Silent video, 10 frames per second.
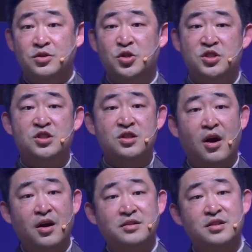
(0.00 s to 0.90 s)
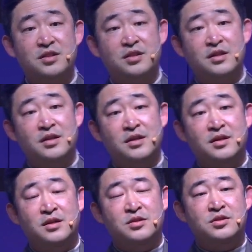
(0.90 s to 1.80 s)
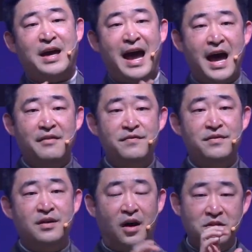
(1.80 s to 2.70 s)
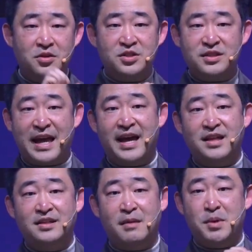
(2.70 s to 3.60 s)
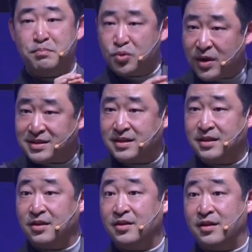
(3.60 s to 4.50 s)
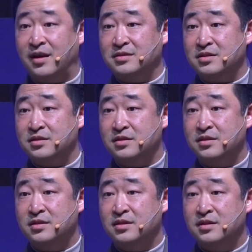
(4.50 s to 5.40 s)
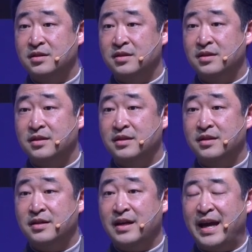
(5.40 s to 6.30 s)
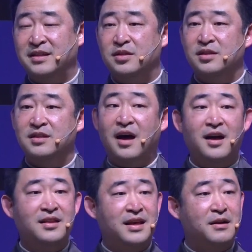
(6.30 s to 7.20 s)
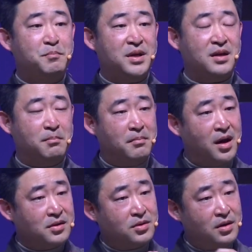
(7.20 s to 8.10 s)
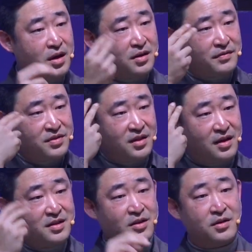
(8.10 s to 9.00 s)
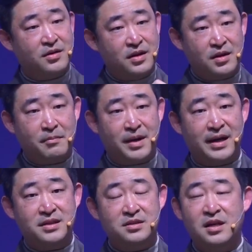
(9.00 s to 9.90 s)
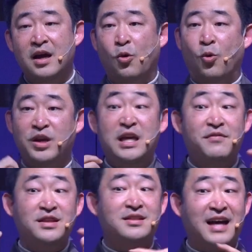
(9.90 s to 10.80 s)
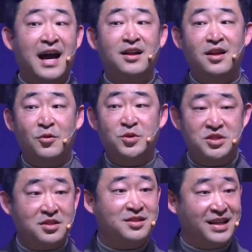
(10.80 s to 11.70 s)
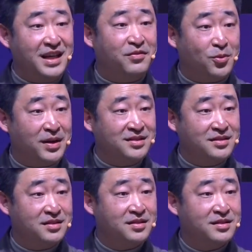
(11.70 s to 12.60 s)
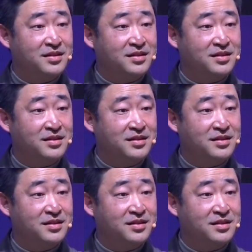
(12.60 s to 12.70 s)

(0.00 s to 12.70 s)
To start to have, understand, and be present in our thoughts. And to not let it be a monologue of thought in our minds. Or even a dialogue with just the evil one.